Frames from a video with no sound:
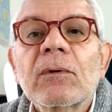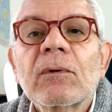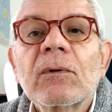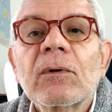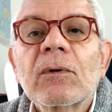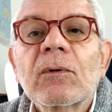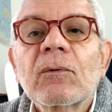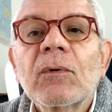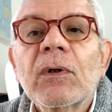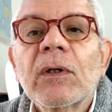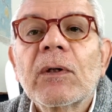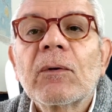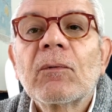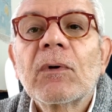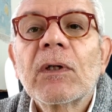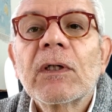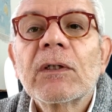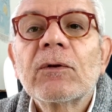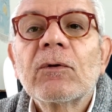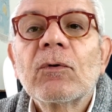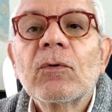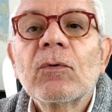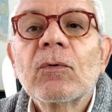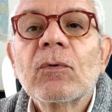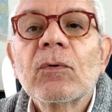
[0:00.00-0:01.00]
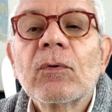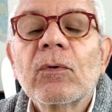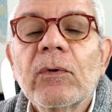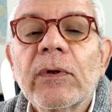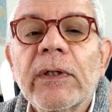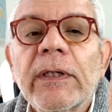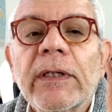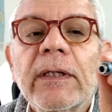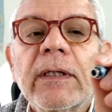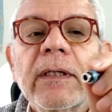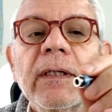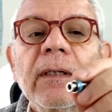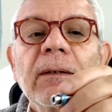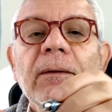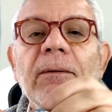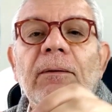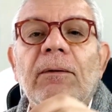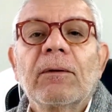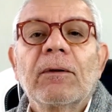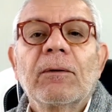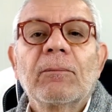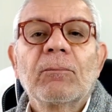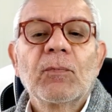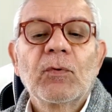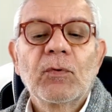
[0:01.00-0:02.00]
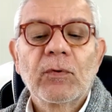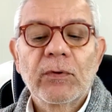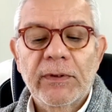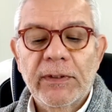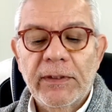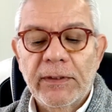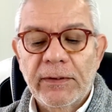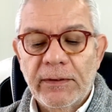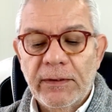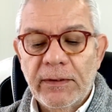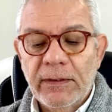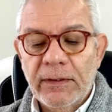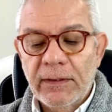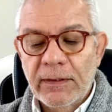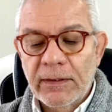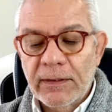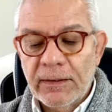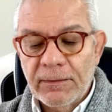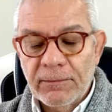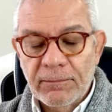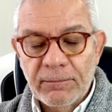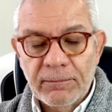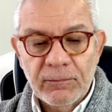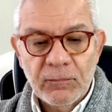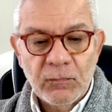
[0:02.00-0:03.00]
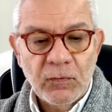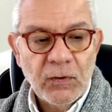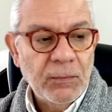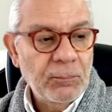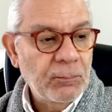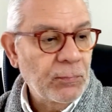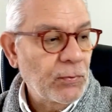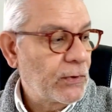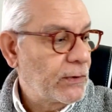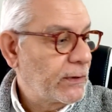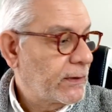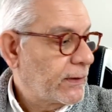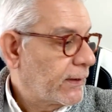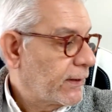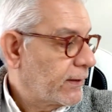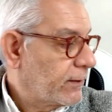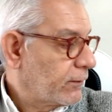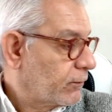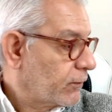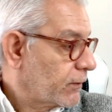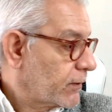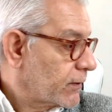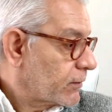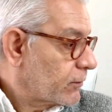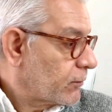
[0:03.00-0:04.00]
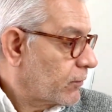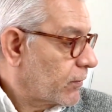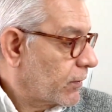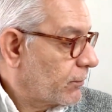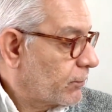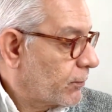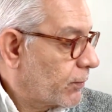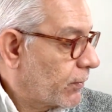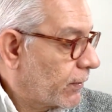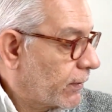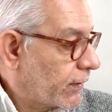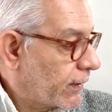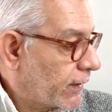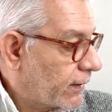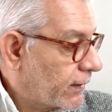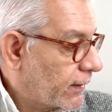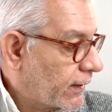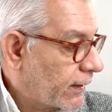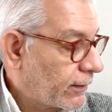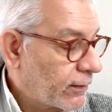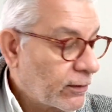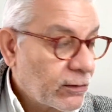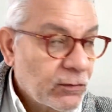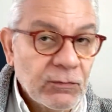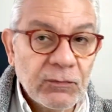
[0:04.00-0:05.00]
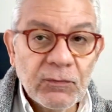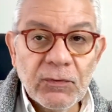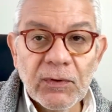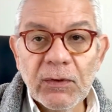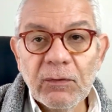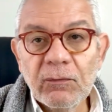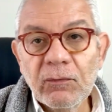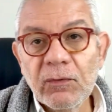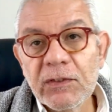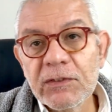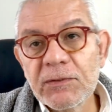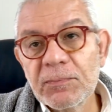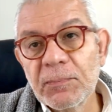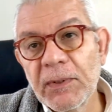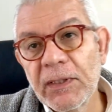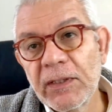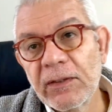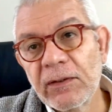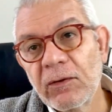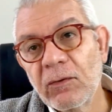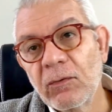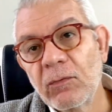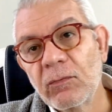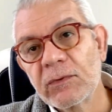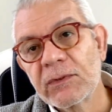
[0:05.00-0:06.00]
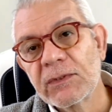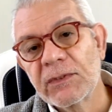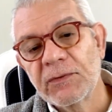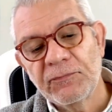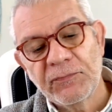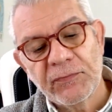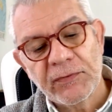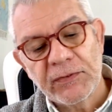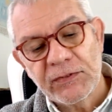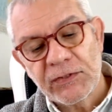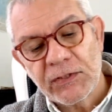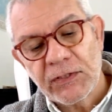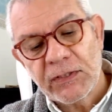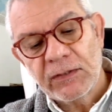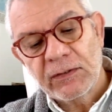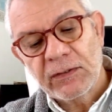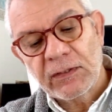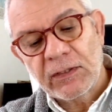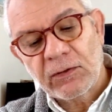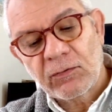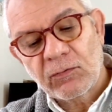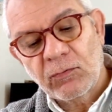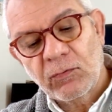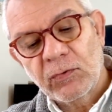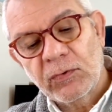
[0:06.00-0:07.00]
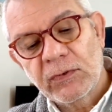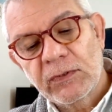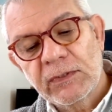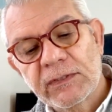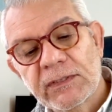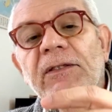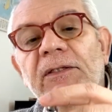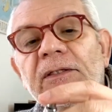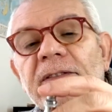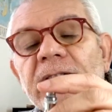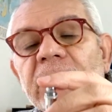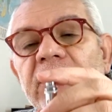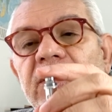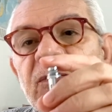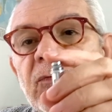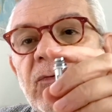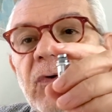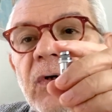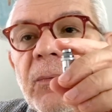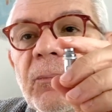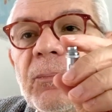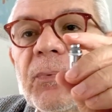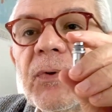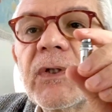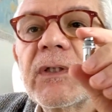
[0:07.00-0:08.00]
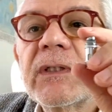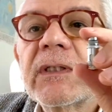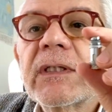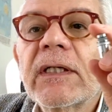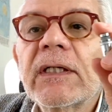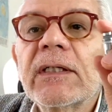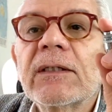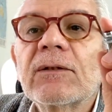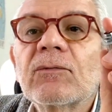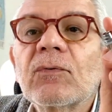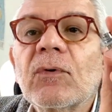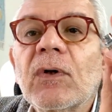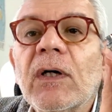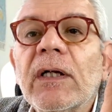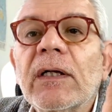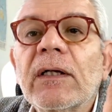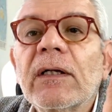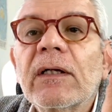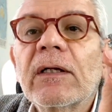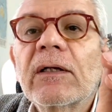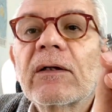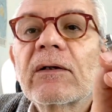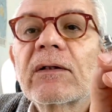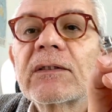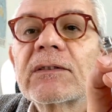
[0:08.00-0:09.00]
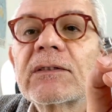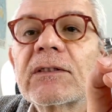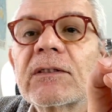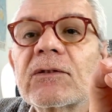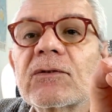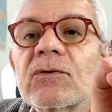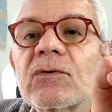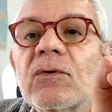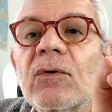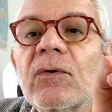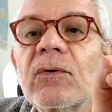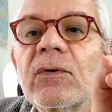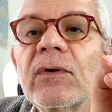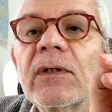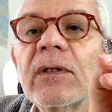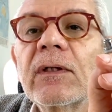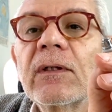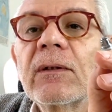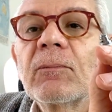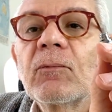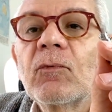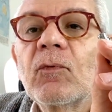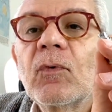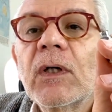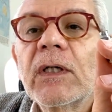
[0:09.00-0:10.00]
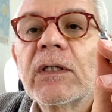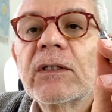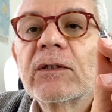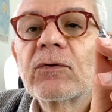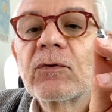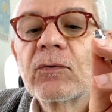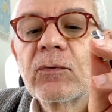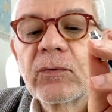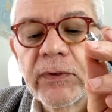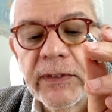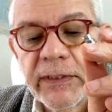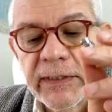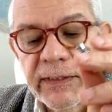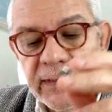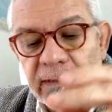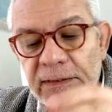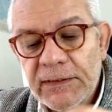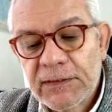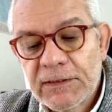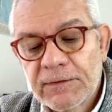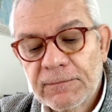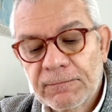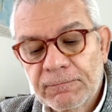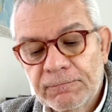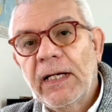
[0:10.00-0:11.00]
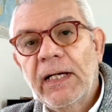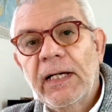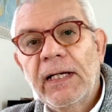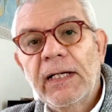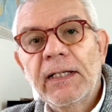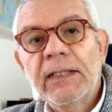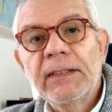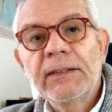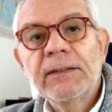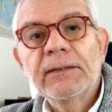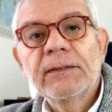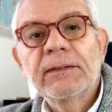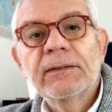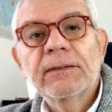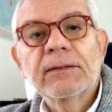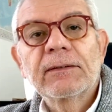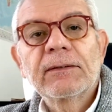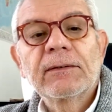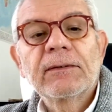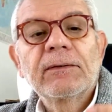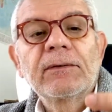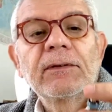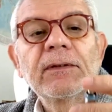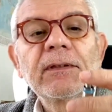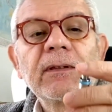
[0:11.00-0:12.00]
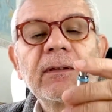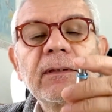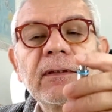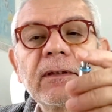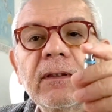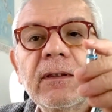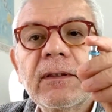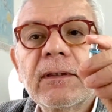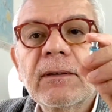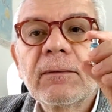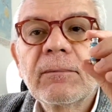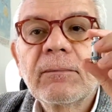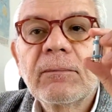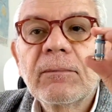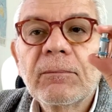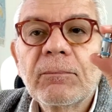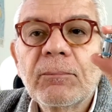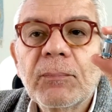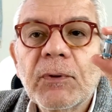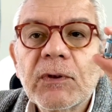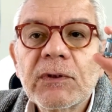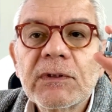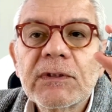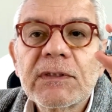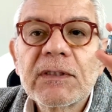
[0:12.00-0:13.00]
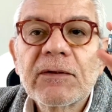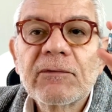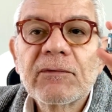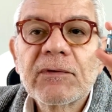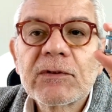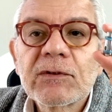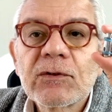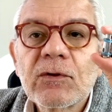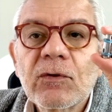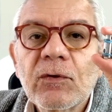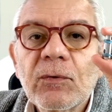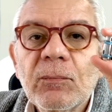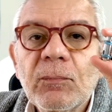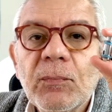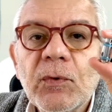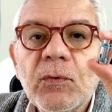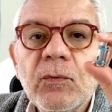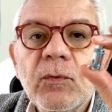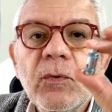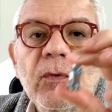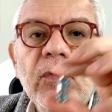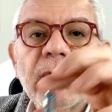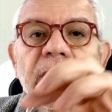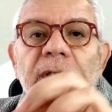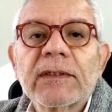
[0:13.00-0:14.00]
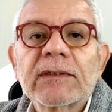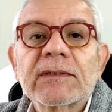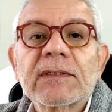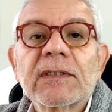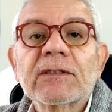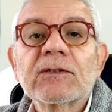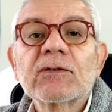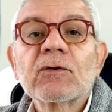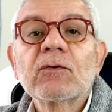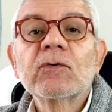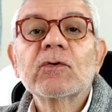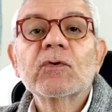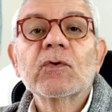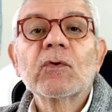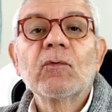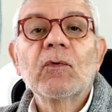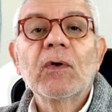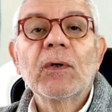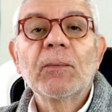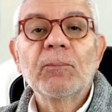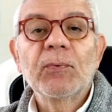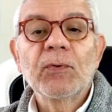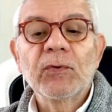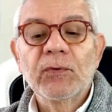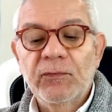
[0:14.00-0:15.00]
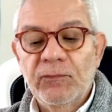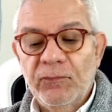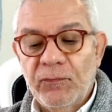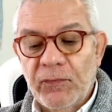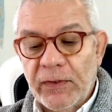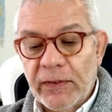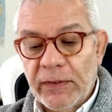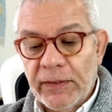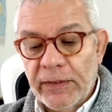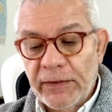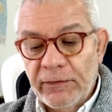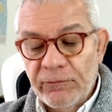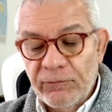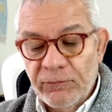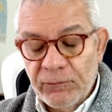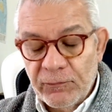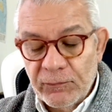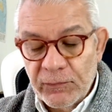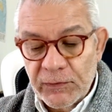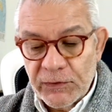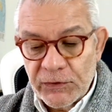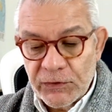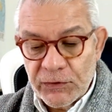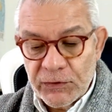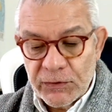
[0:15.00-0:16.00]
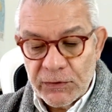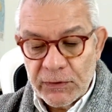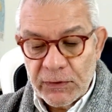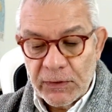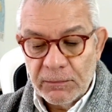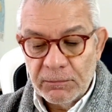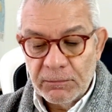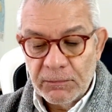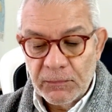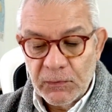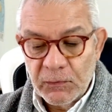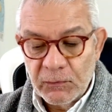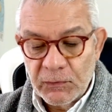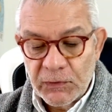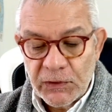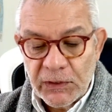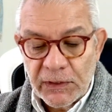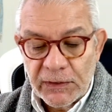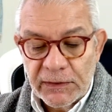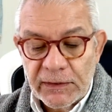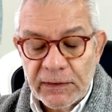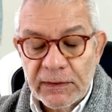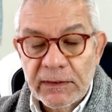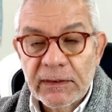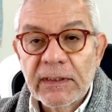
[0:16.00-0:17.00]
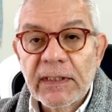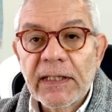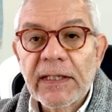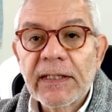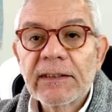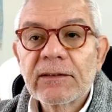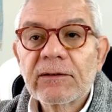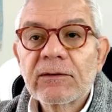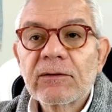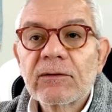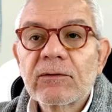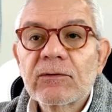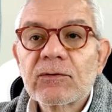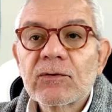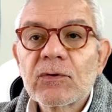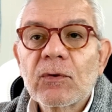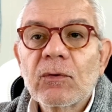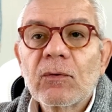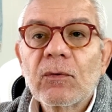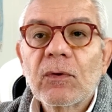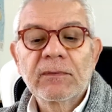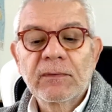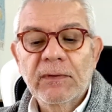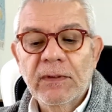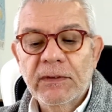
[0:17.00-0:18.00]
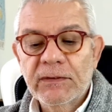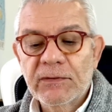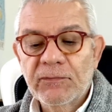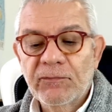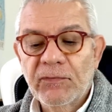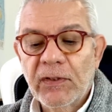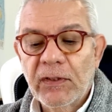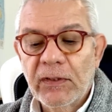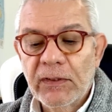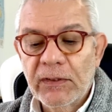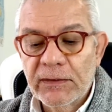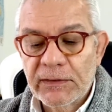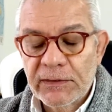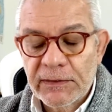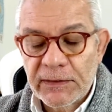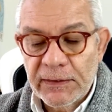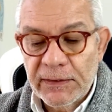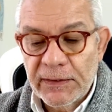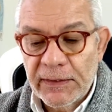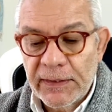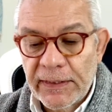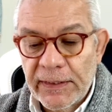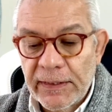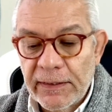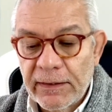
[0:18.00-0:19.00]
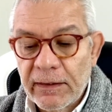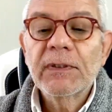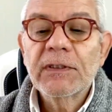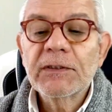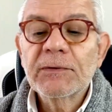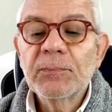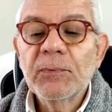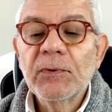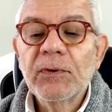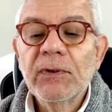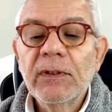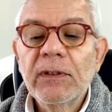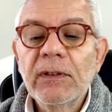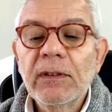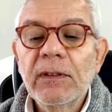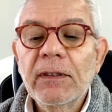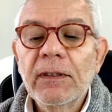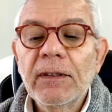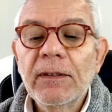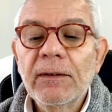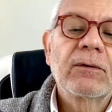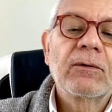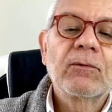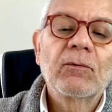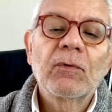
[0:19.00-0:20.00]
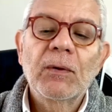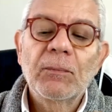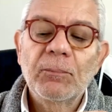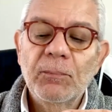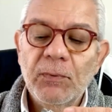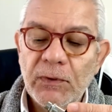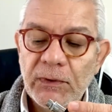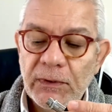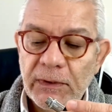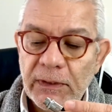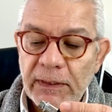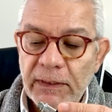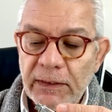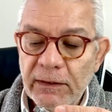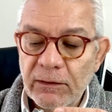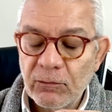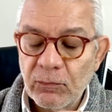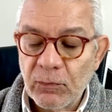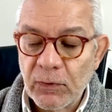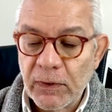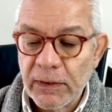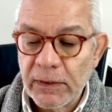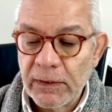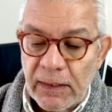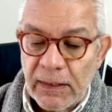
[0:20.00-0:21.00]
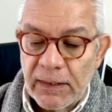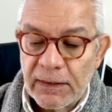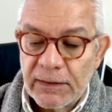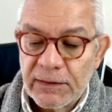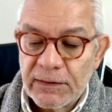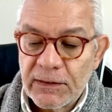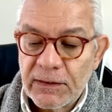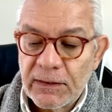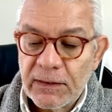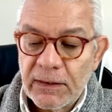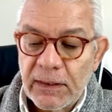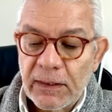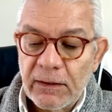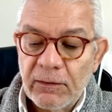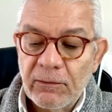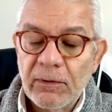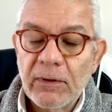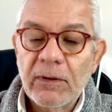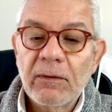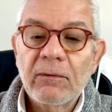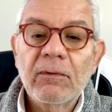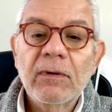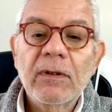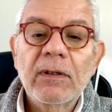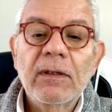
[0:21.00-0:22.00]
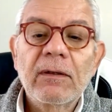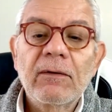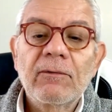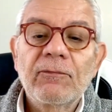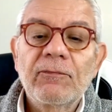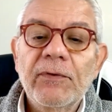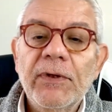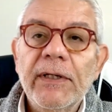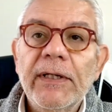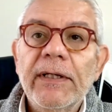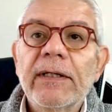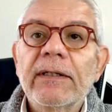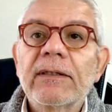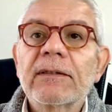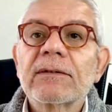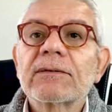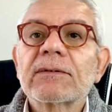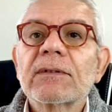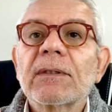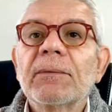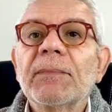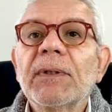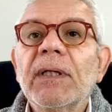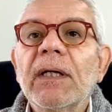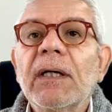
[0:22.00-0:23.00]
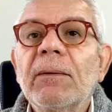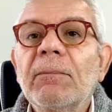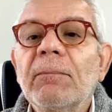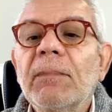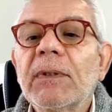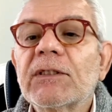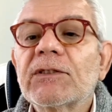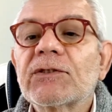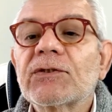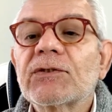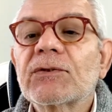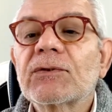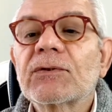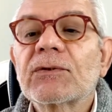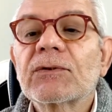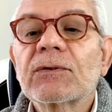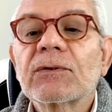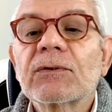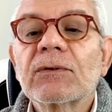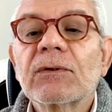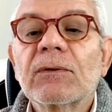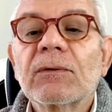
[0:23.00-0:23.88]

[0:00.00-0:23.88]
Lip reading: quite a wide hole on it, more than the 1.8. Where's the 1.8? And the good thing with Aspire, they always differentiate their coils. This is the 1.8 one, and you can see it's got the white O-rings, and the 0.7 has got the blue O-rings. There's also a 1.5 which I didn't get, so there's a variety in there. Let's put the 1.8 one and see how that one fares. I mean, how much